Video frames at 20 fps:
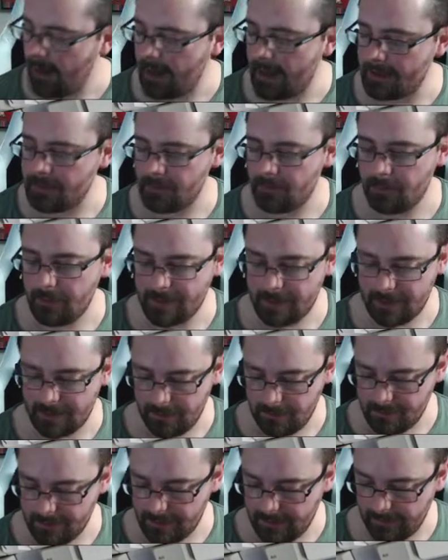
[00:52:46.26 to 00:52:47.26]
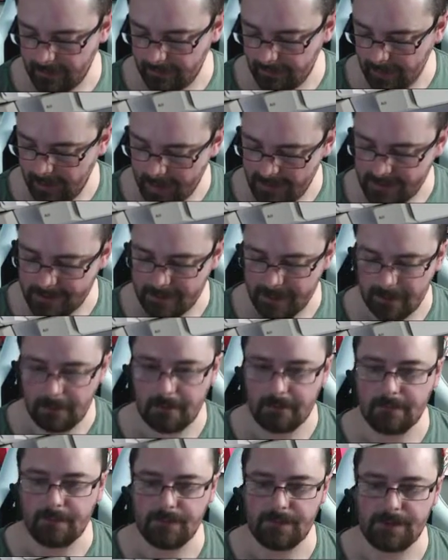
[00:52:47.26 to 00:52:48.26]
As always, using
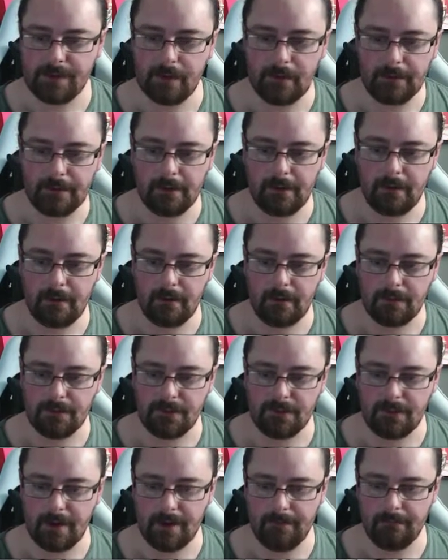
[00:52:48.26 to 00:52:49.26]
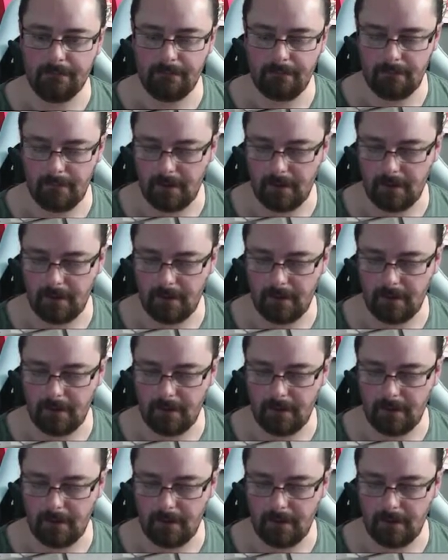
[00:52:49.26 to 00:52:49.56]
Kester solder on stream.